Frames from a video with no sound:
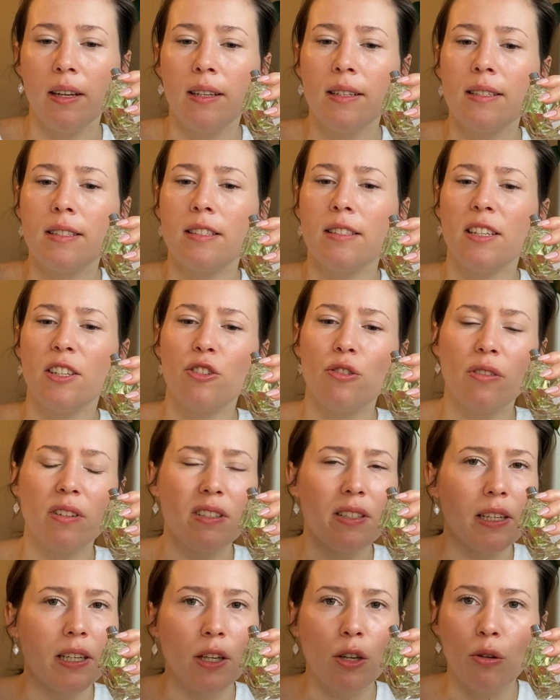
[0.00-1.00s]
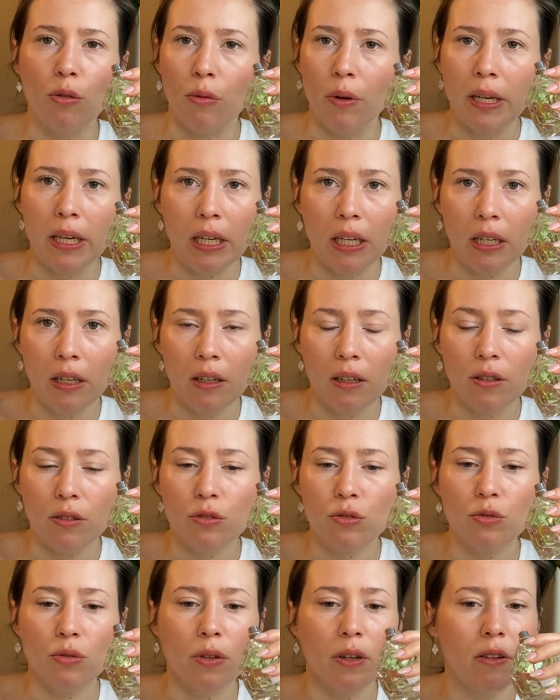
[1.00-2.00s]
citrusy green
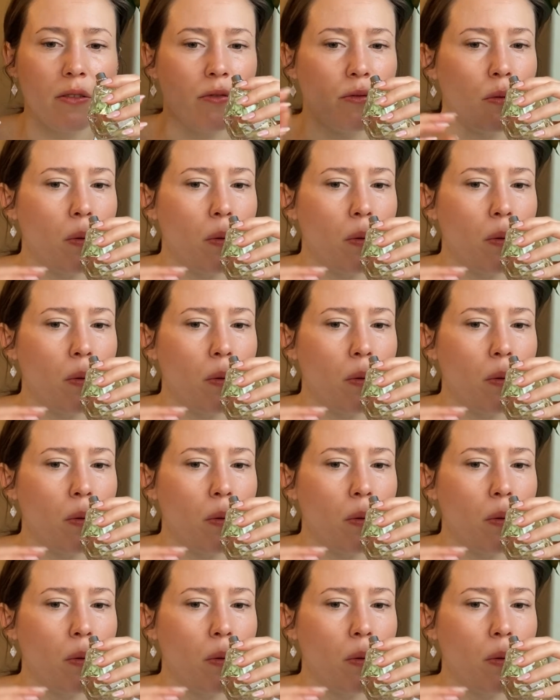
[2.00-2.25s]
sort of